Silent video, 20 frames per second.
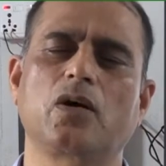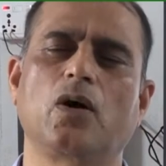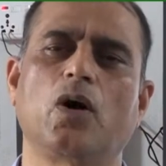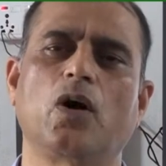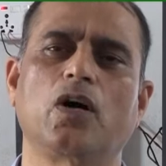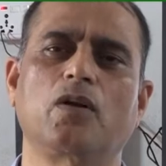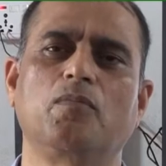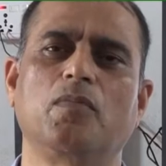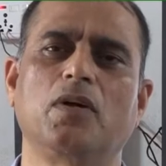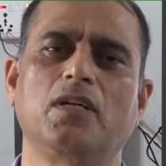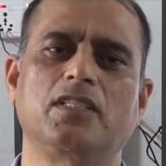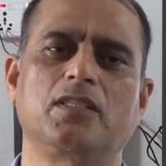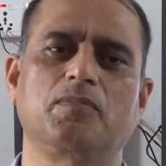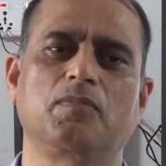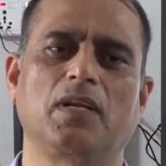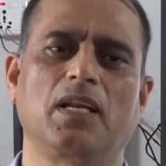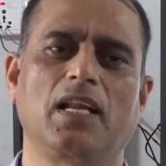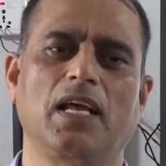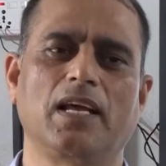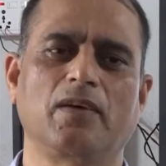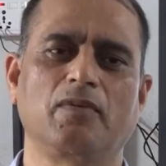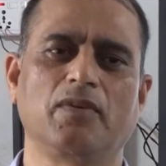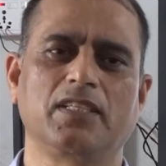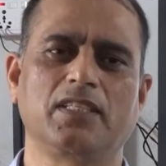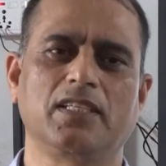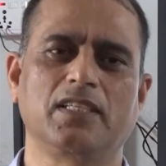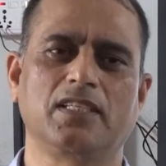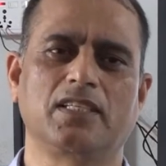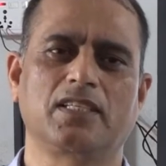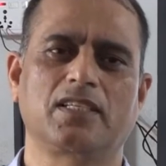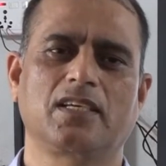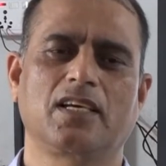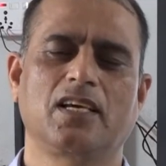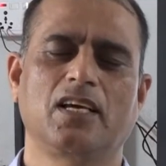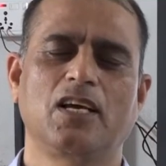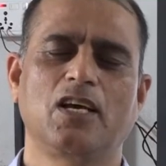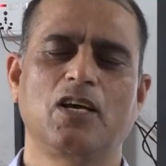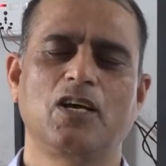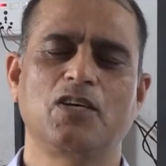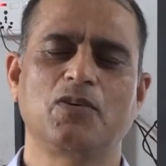or multiple languages?
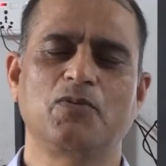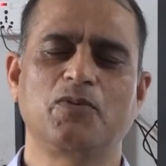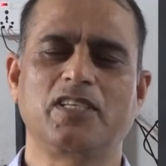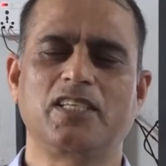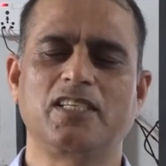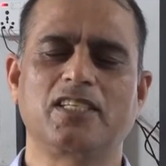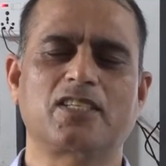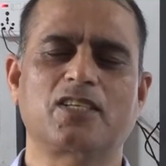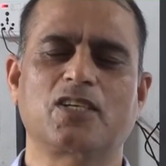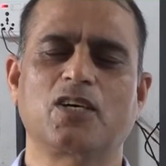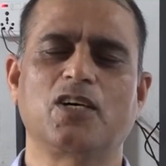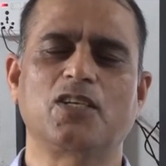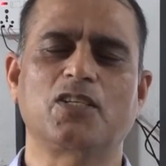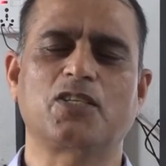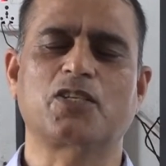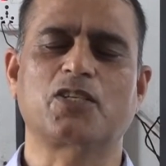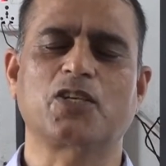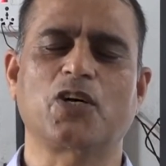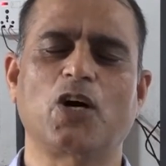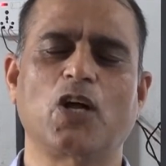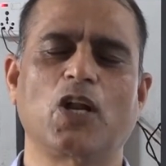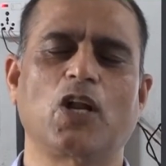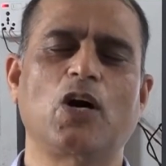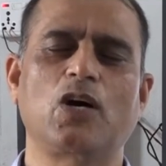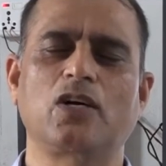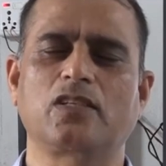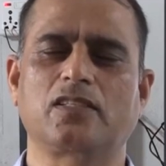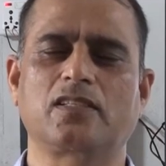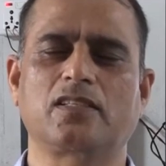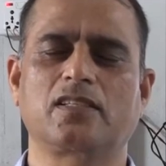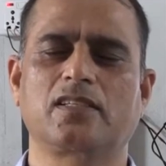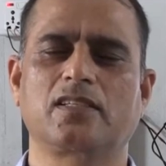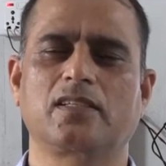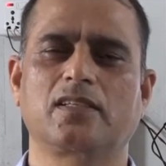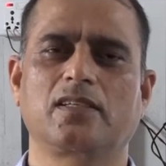We discussed a lot.